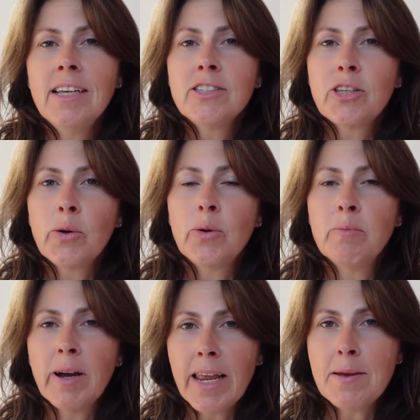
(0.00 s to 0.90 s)
So
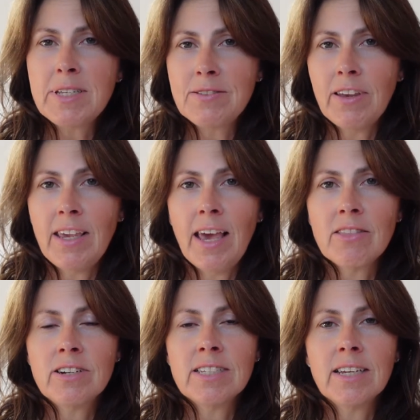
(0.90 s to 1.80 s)
my name is Vicky
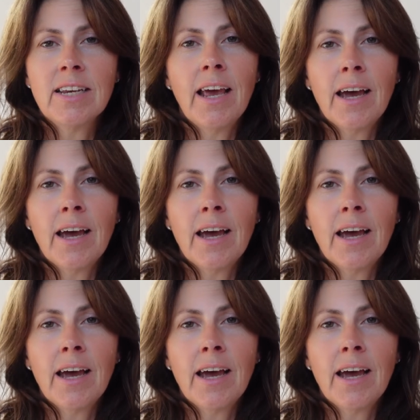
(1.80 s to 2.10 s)
Etherington.